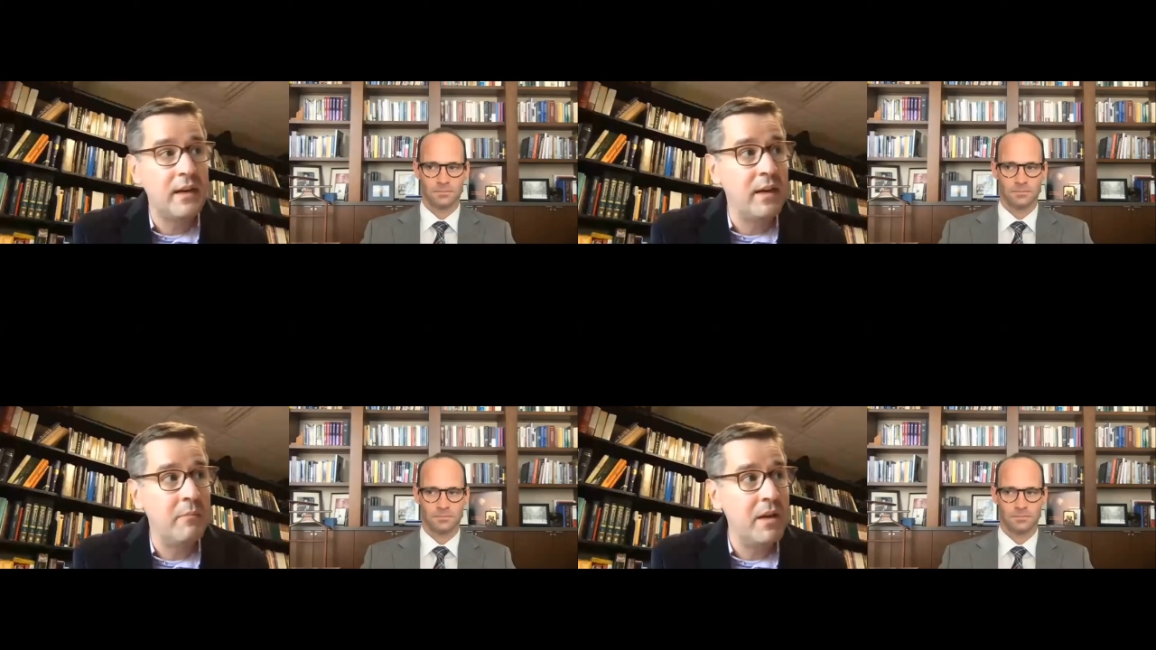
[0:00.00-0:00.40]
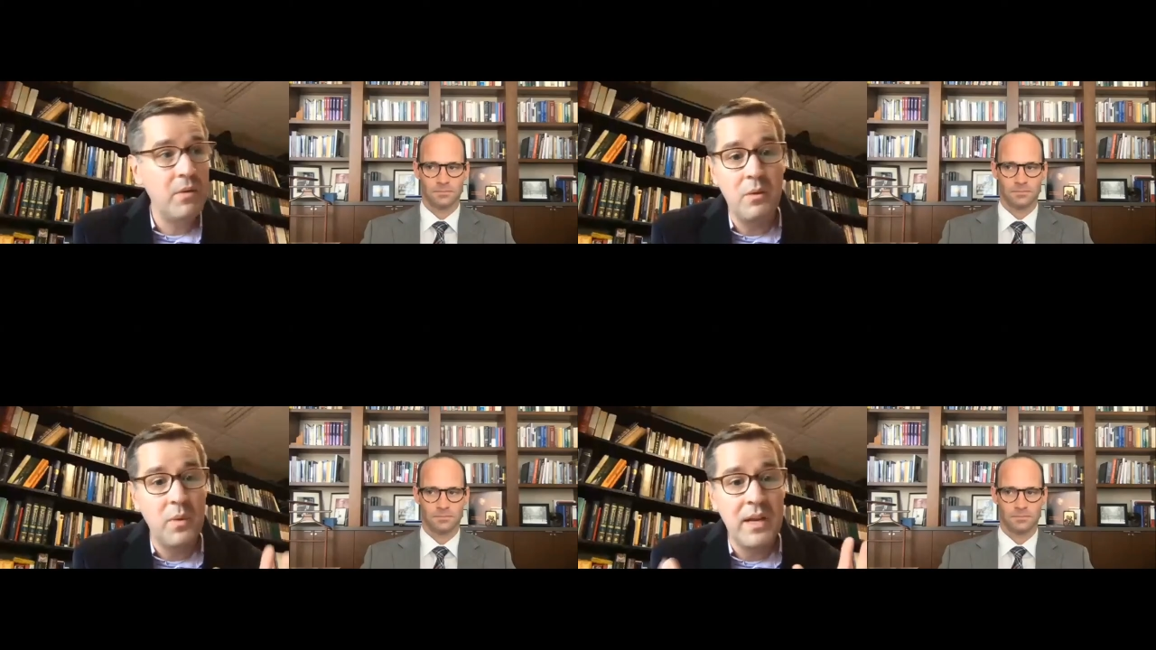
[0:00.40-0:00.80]
Speaker 1: Um,
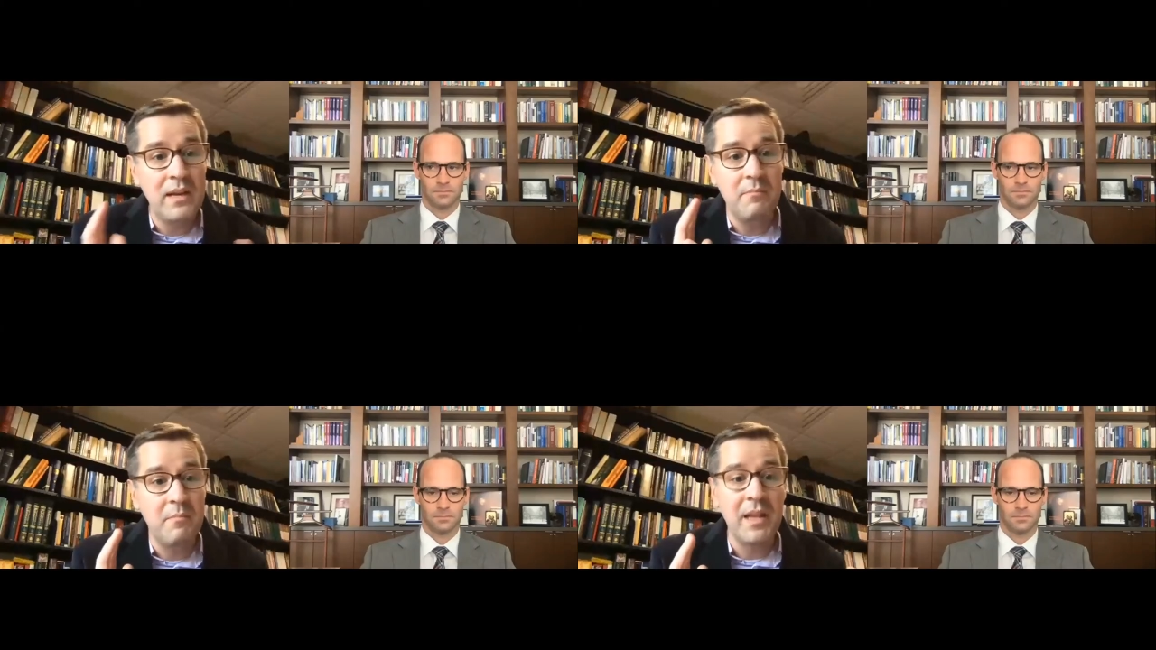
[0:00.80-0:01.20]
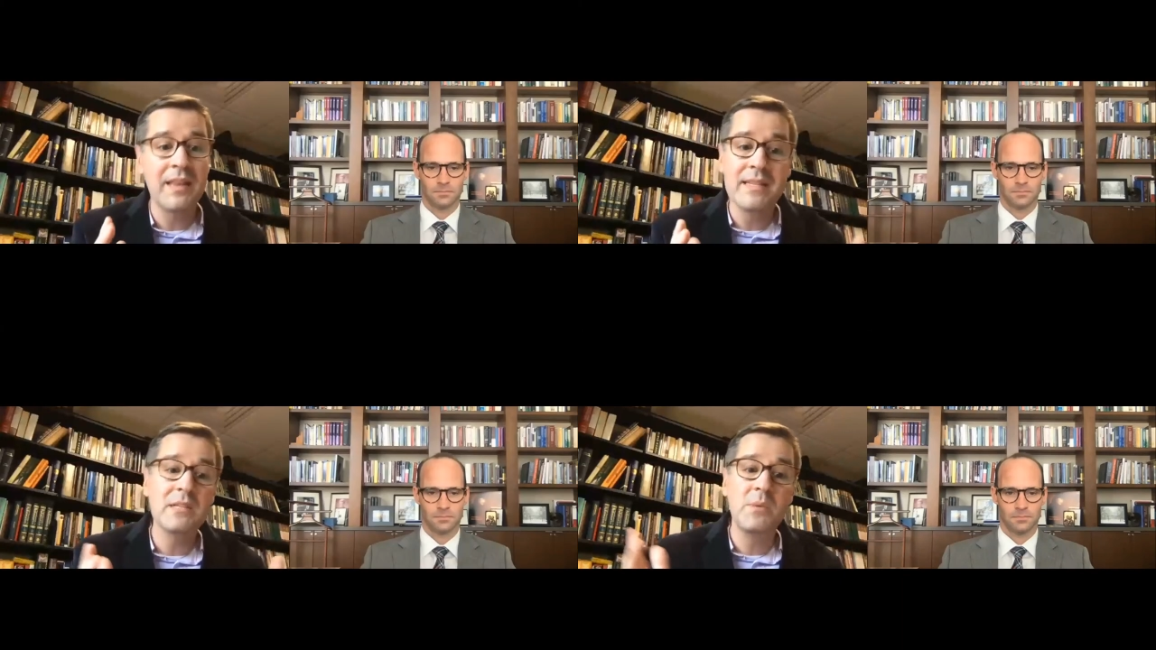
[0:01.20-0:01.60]
and, and we need,
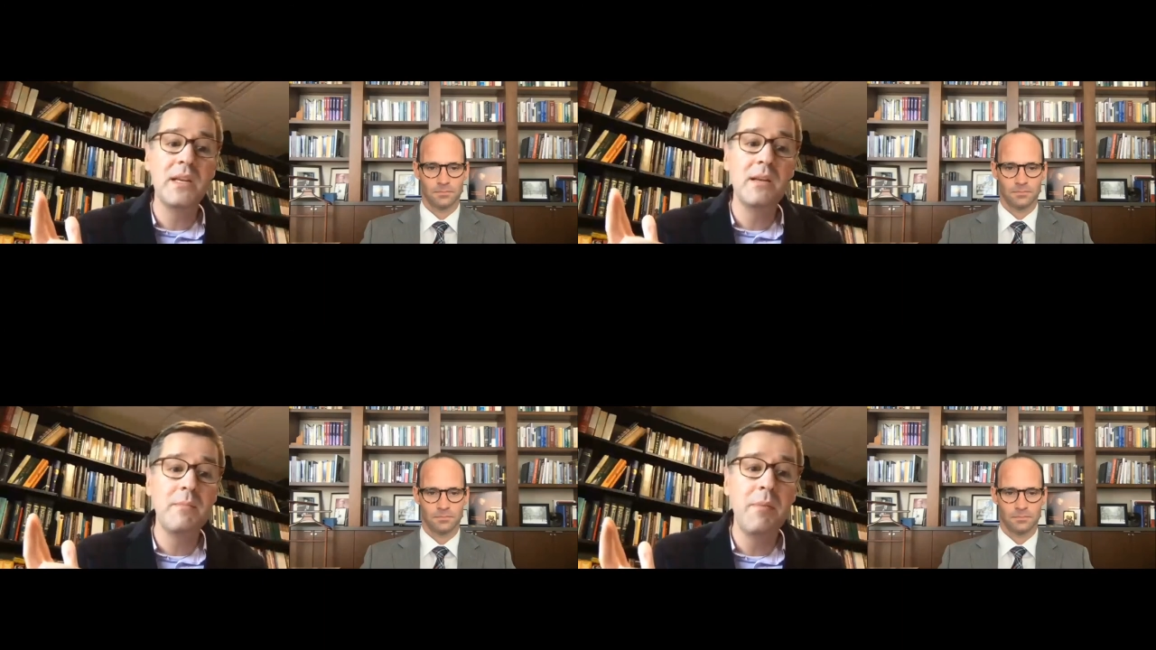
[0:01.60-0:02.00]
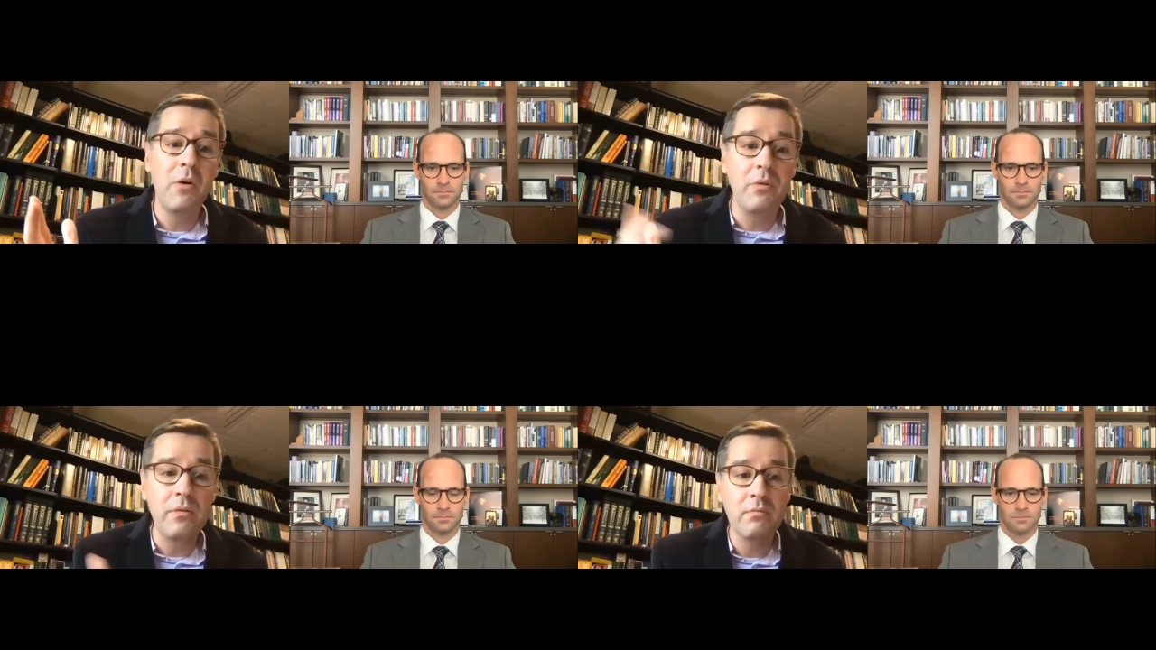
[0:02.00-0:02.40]
Melanchthon says we need to be
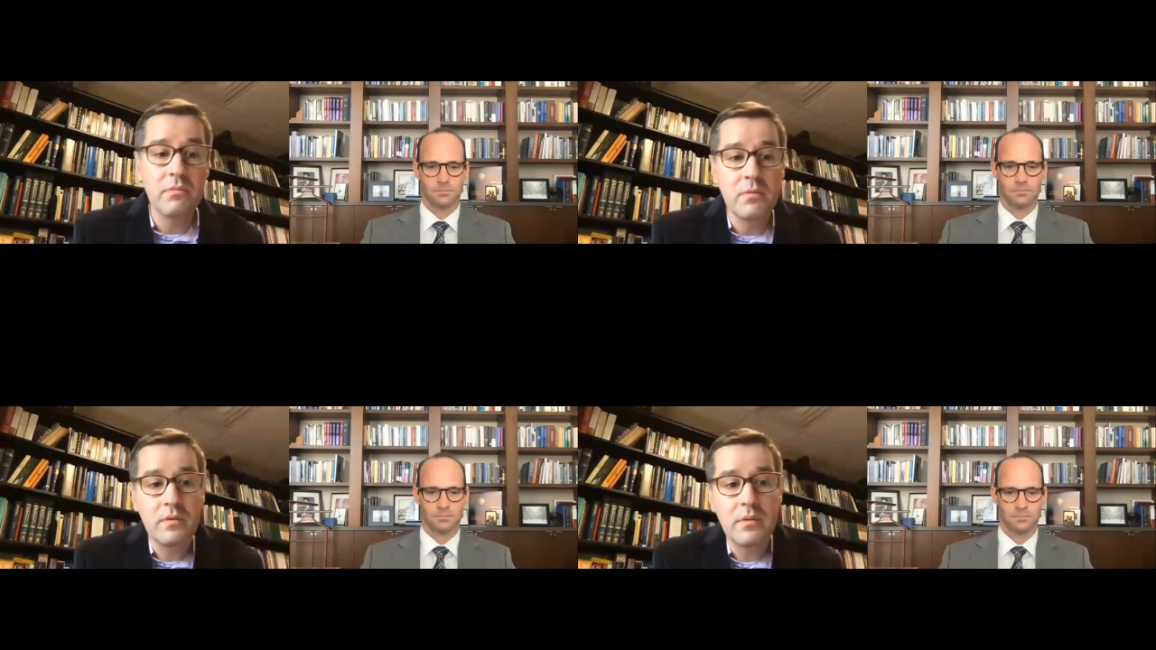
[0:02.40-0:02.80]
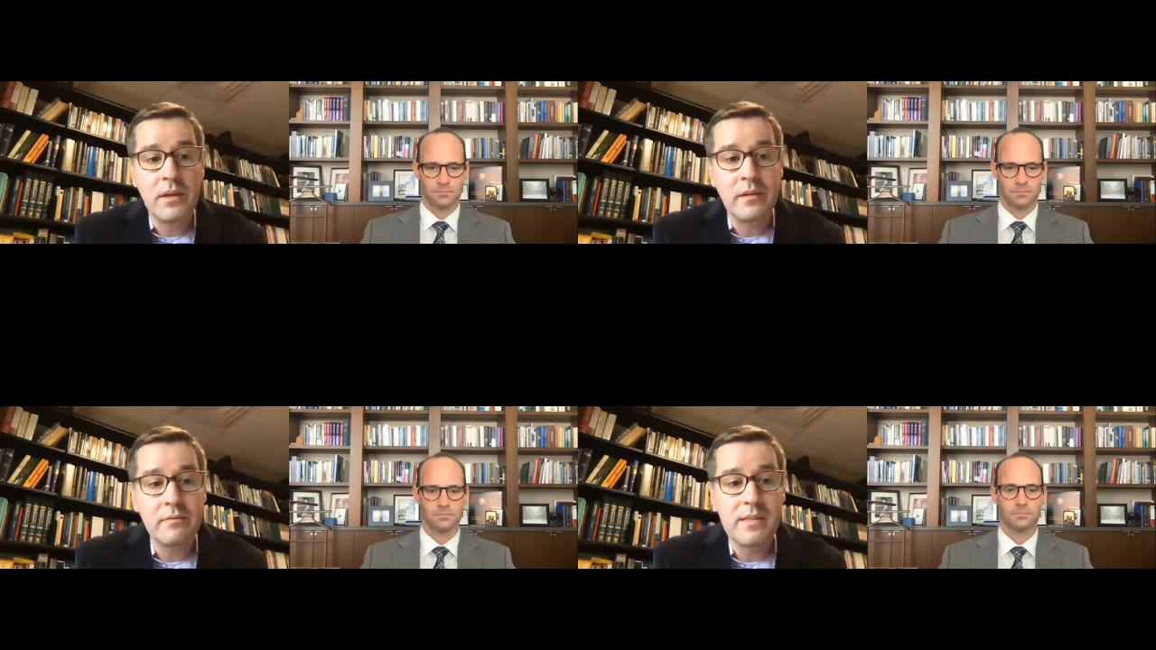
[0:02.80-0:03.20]
both. You
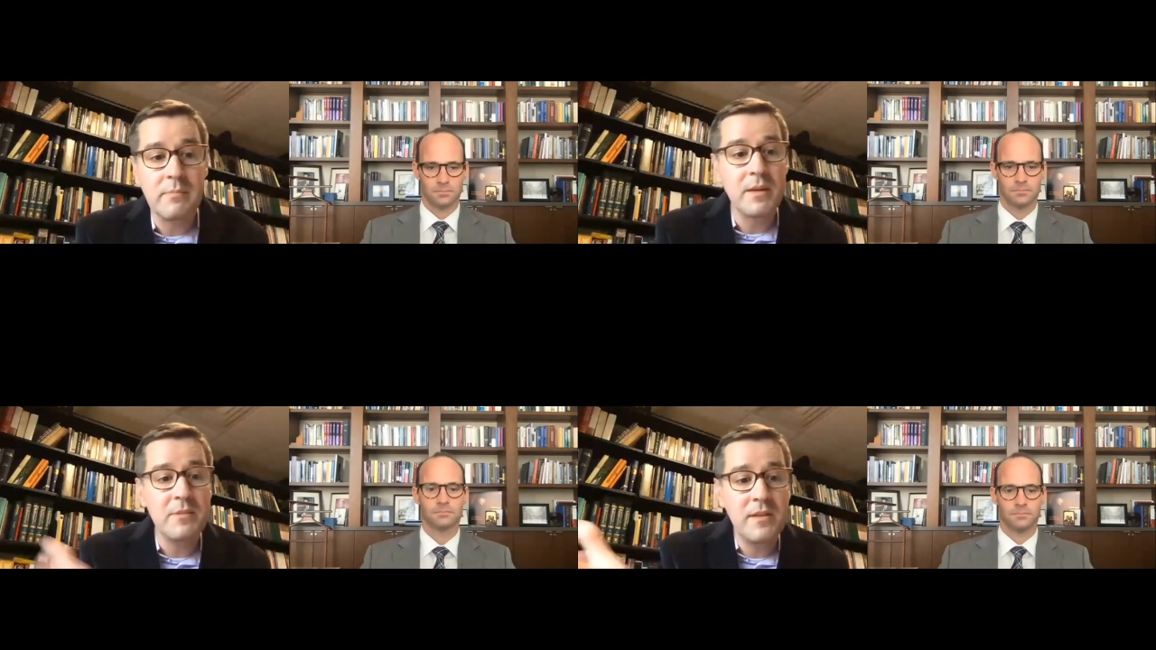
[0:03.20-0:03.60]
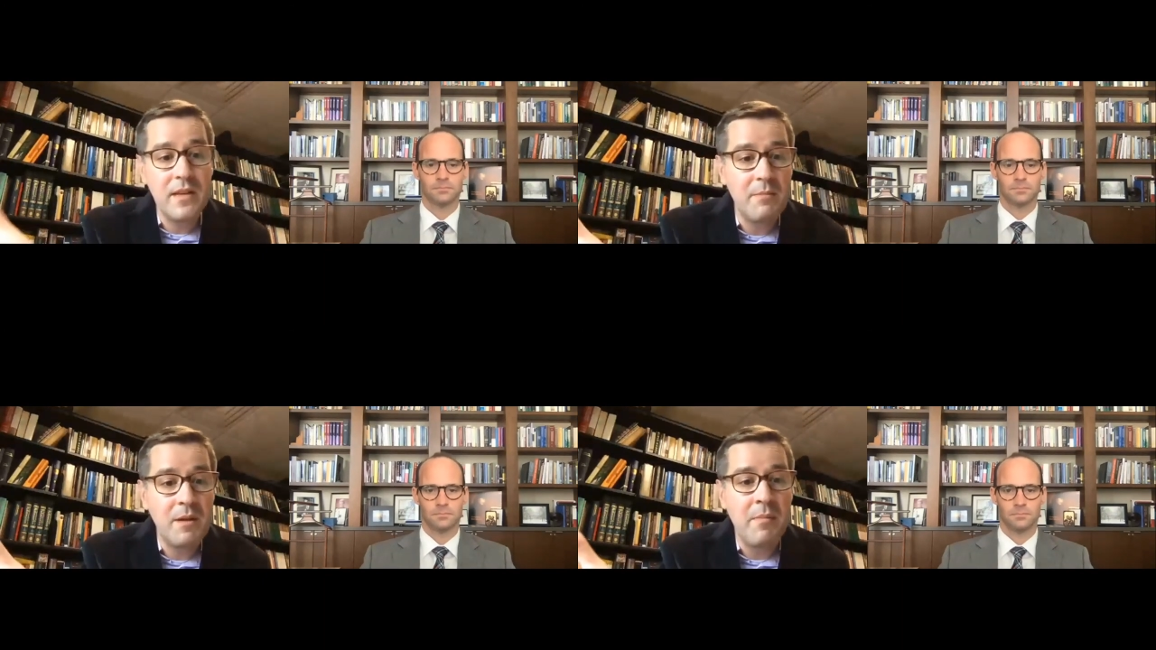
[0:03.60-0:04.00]
know, sometimes you need
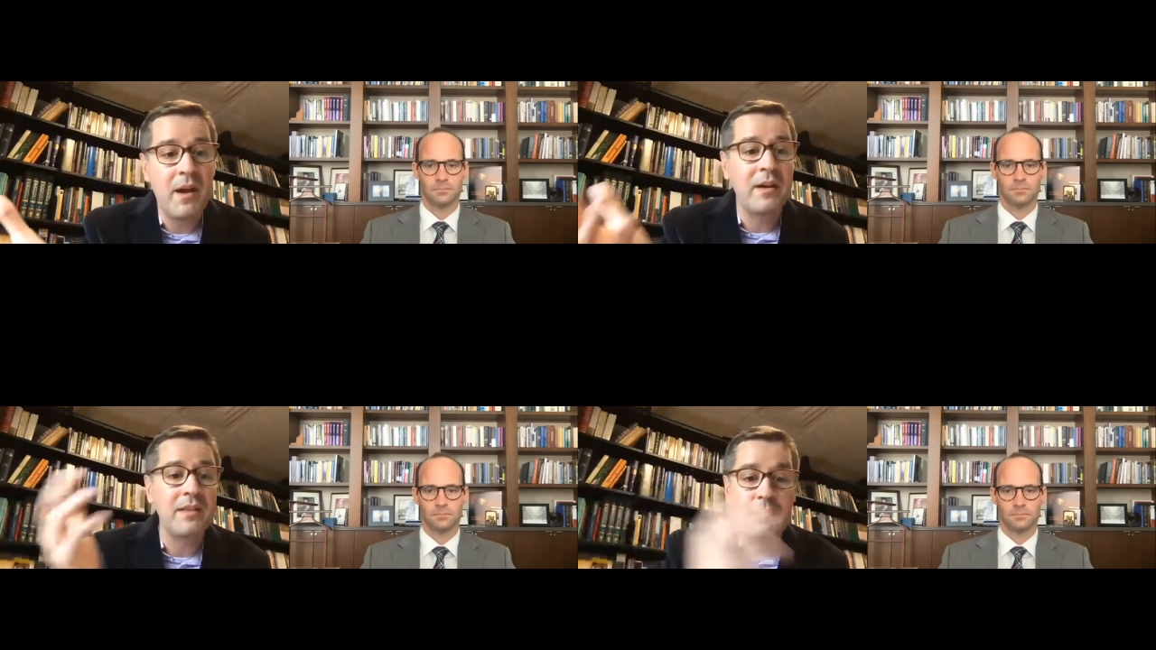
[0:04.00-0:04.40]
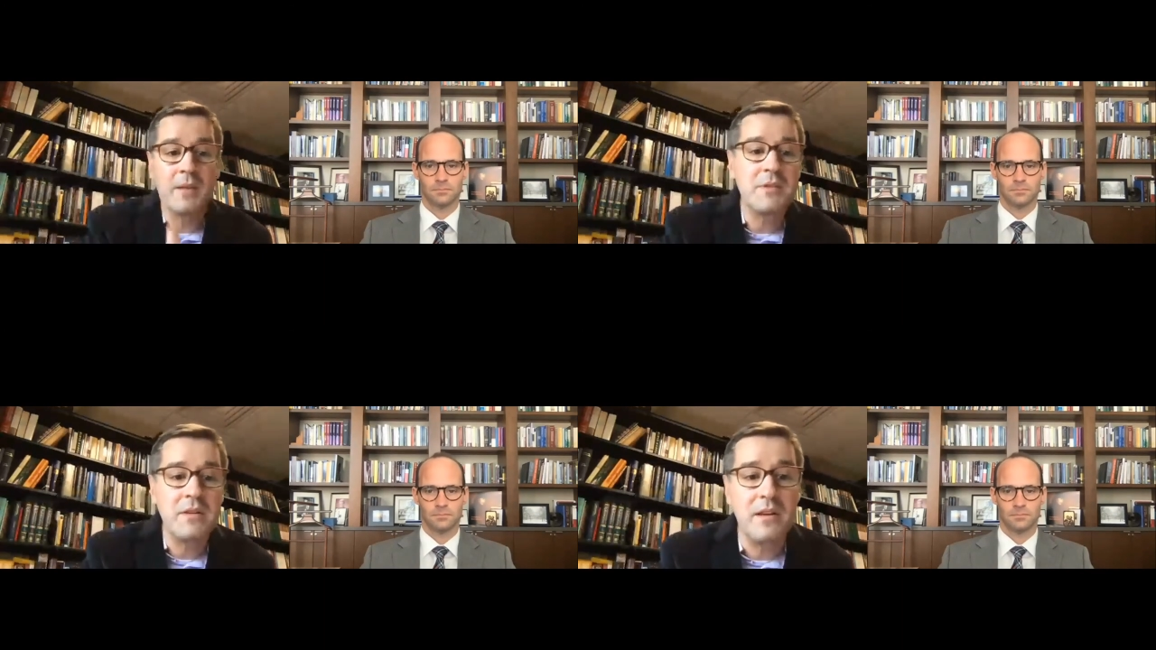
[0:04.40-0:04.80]
to be a Mary,
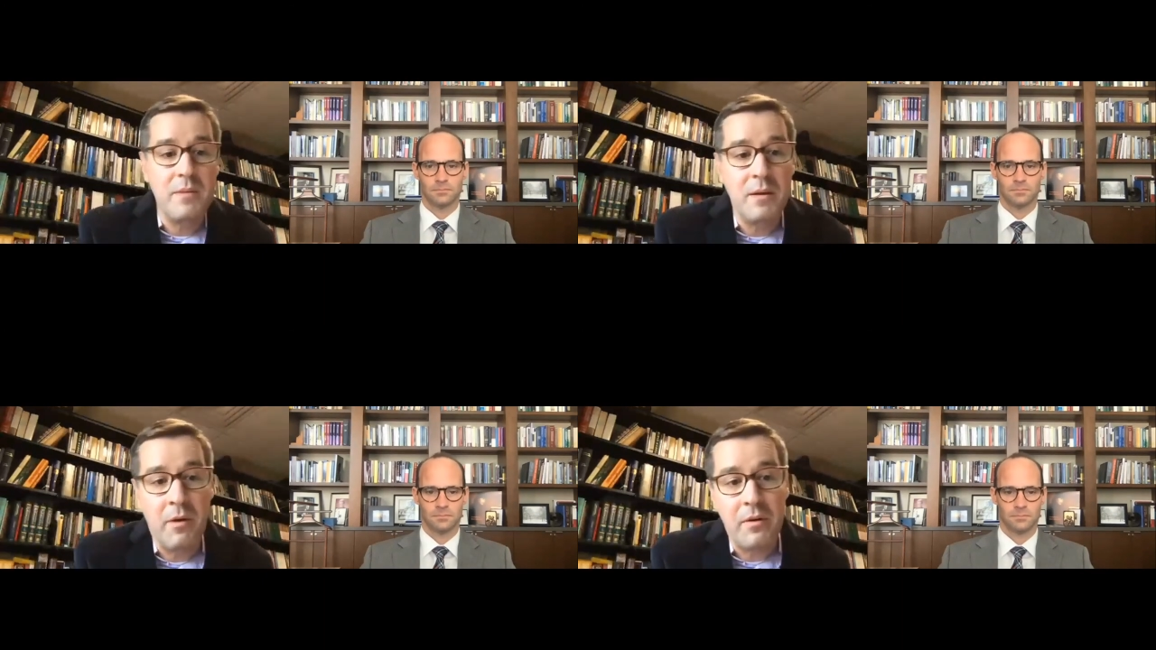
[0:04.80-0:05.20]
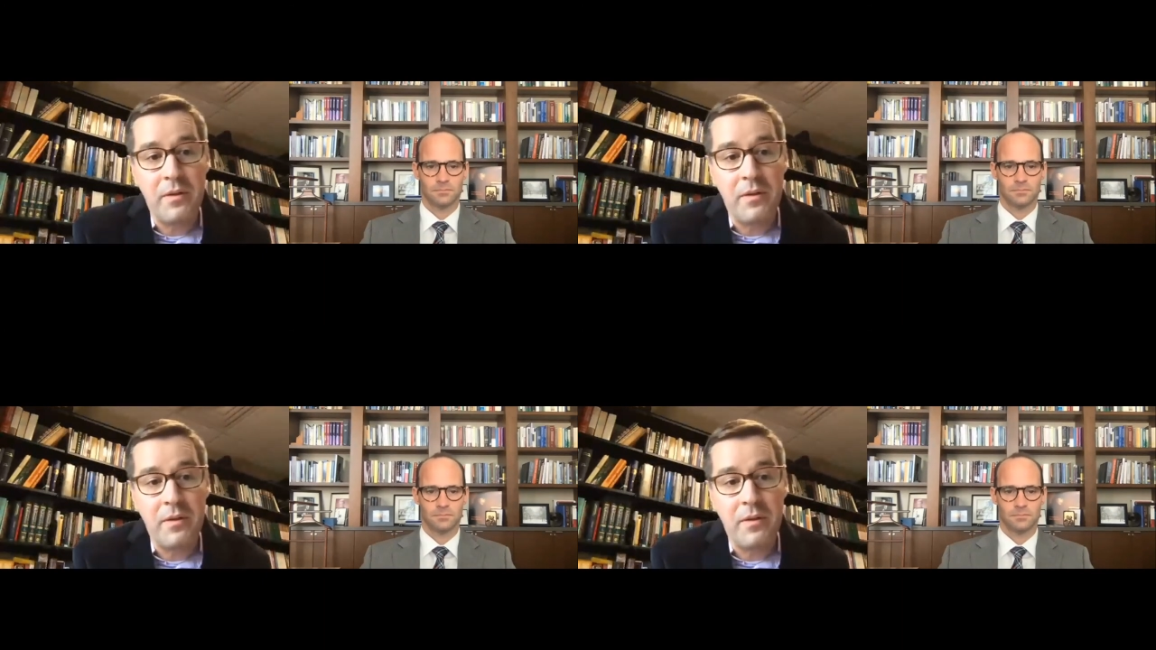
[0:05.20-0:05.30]
sometimes you need to be a Martha.